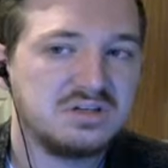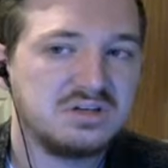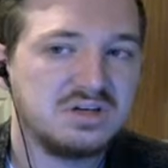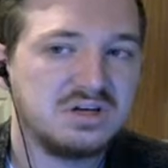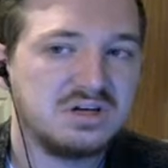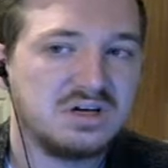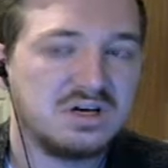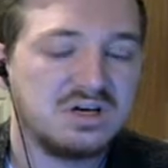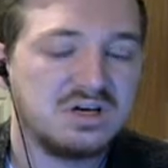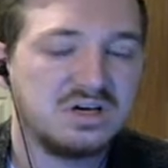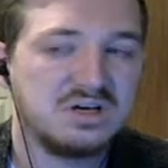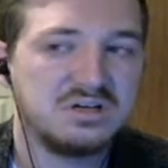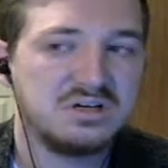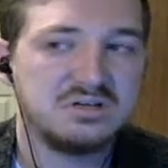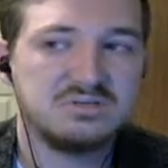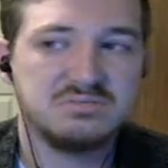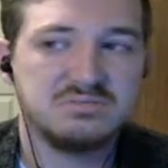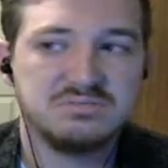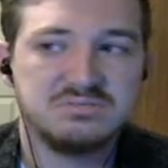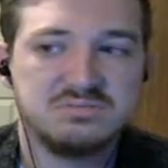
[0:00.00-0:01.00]

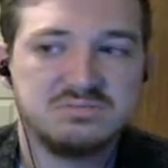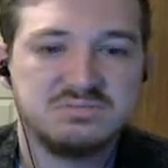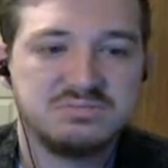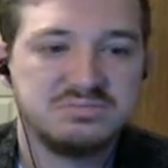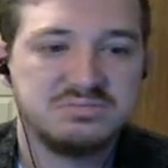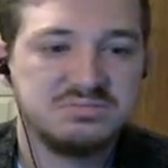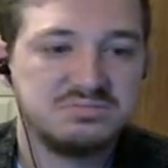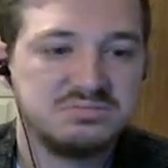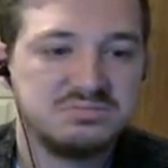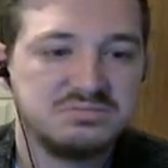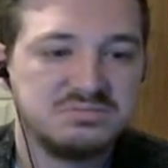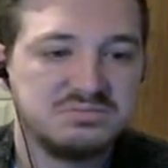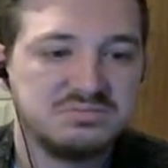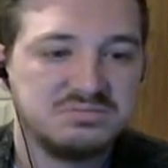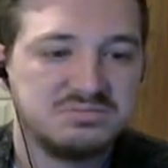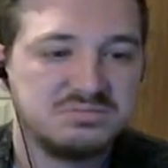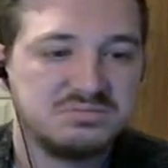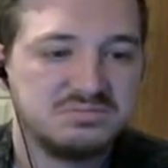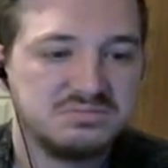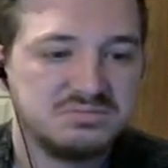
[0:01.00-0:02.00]
Um,
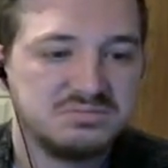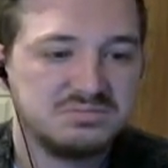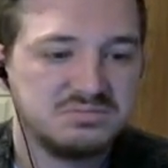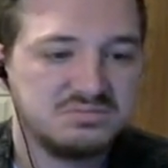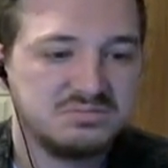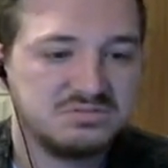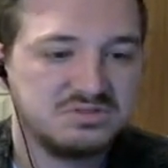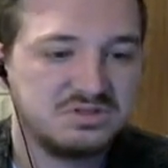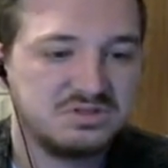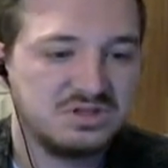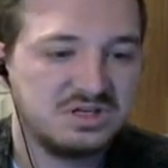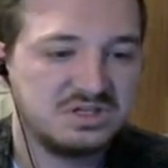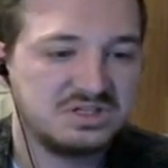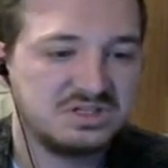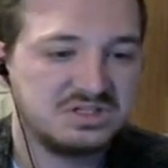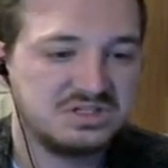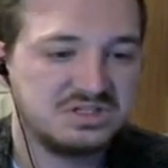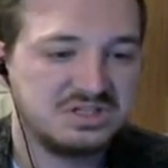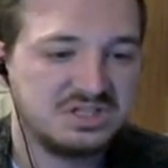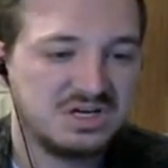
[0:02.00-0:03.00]
should I
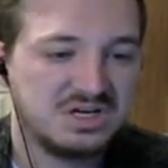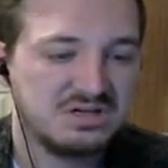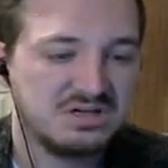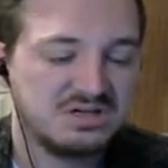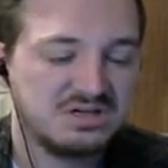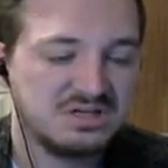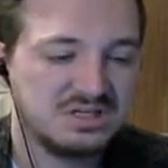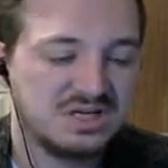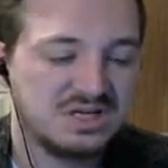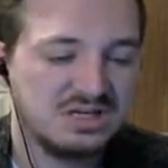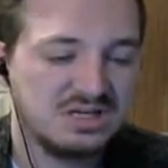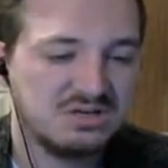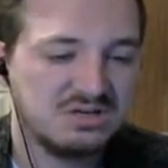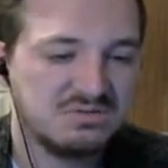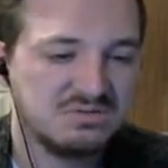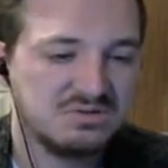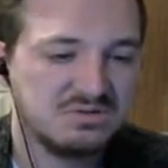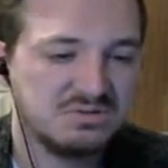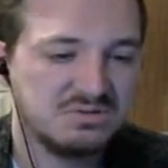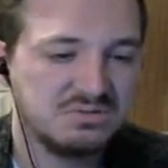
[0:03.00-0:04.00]
just share that? I don't
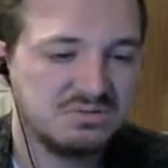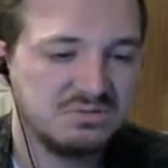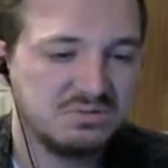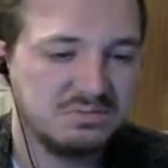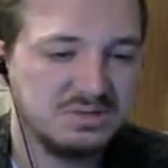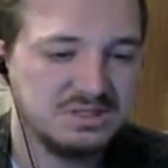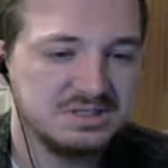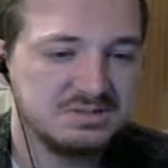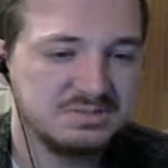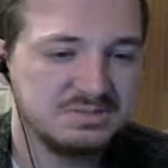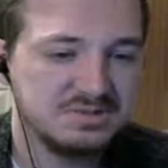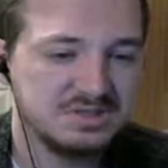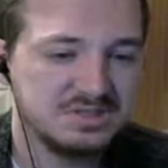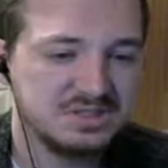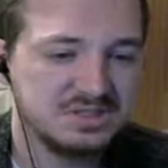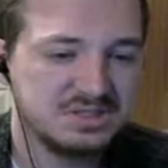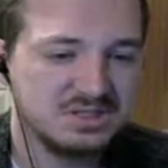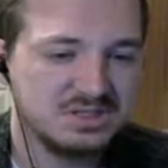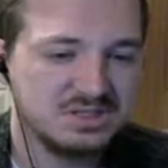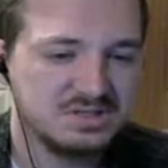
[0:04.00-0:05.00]
know. Who am I supposed to
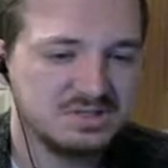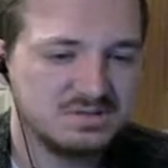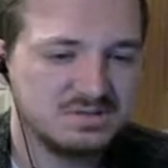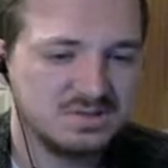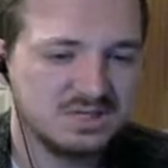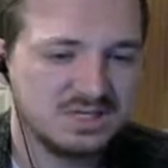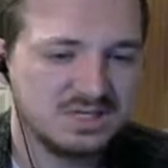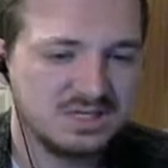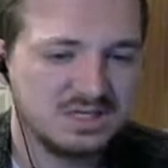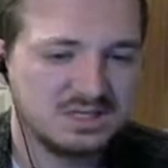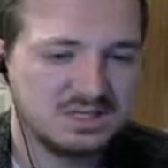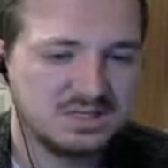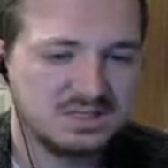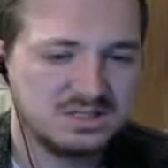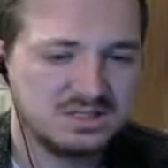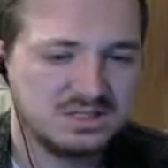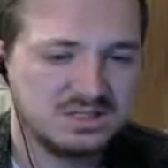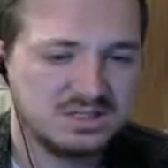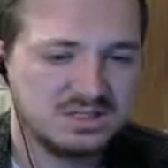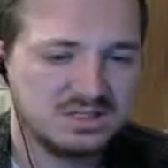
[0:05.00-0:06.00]
share this with again?
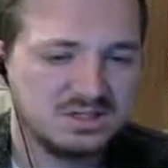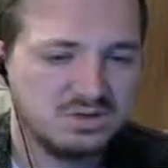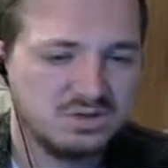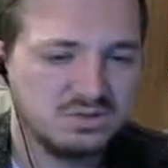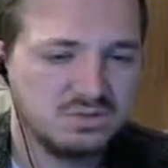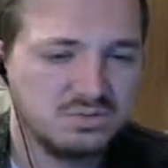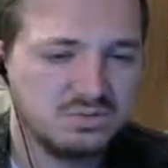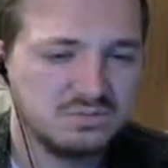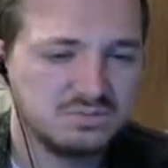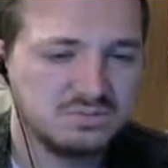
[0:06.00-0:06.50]
You?